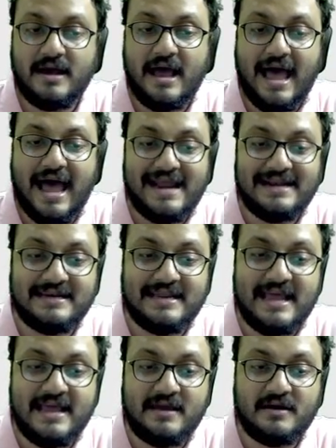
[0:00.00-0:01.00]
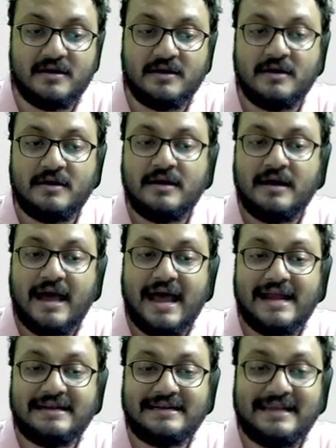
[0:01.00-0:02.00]
I take,
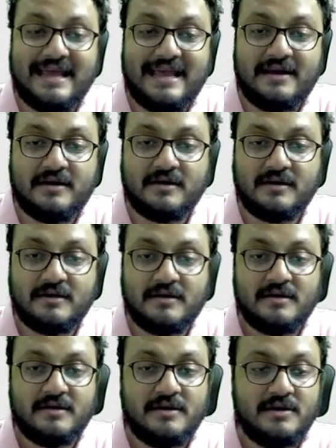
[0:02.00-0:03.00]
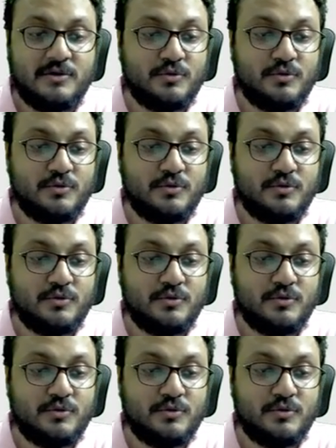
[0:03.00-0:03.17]
I take, you